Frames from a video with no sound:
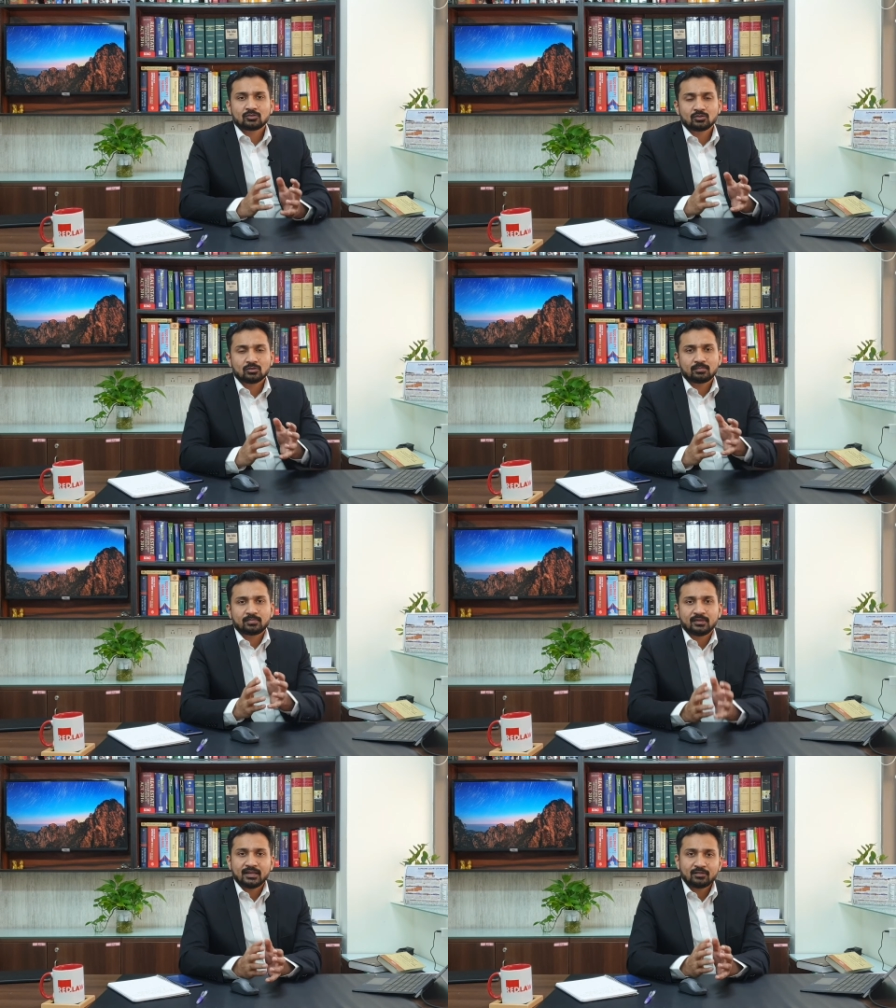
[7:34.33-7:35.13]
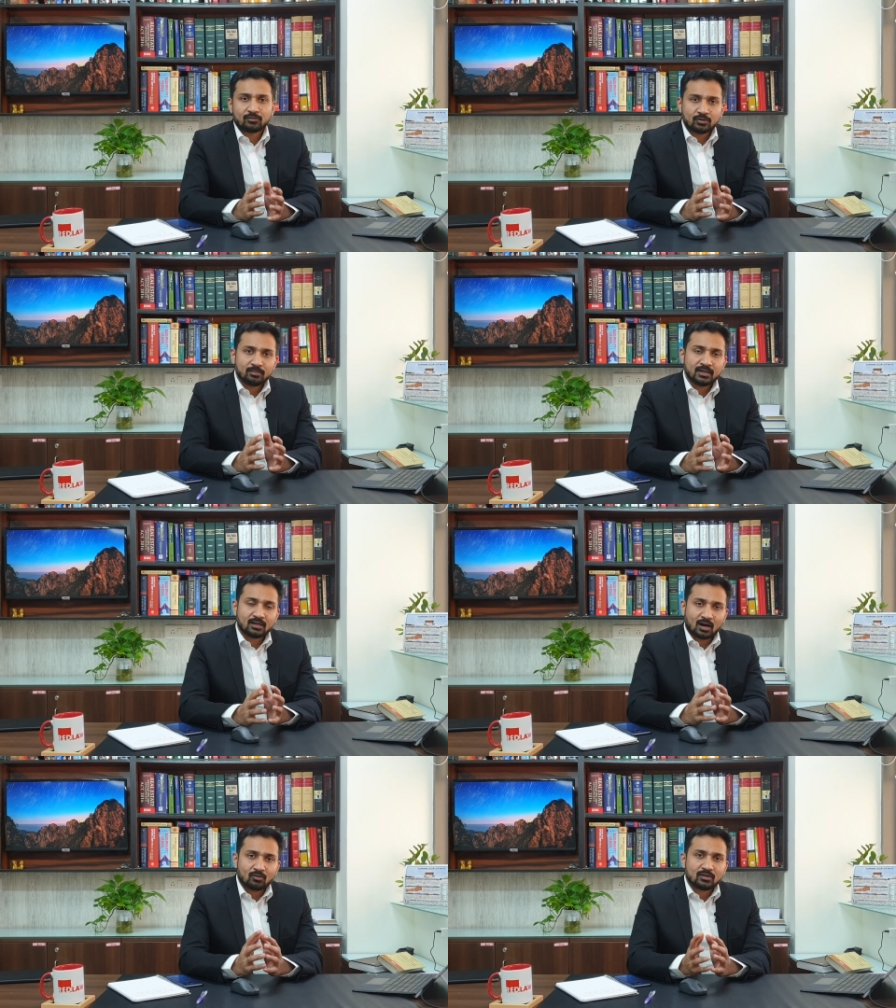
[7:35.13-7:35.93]
So there would be
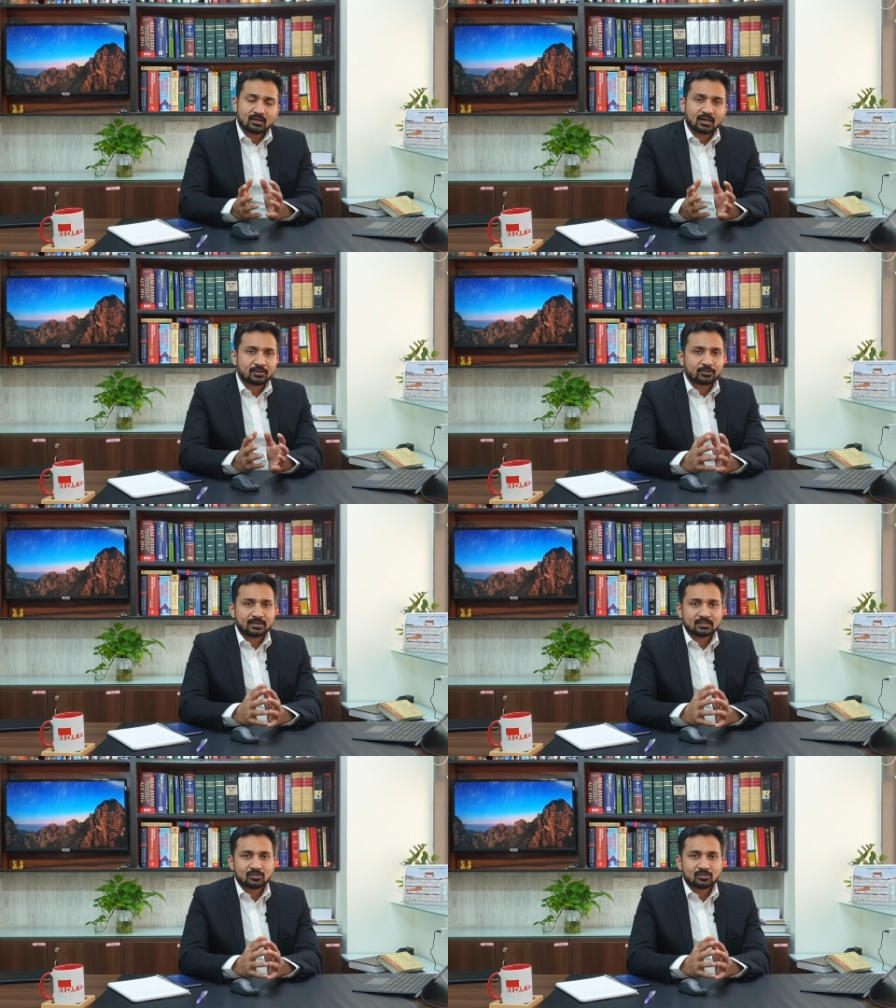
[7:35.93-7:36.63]
counter arguments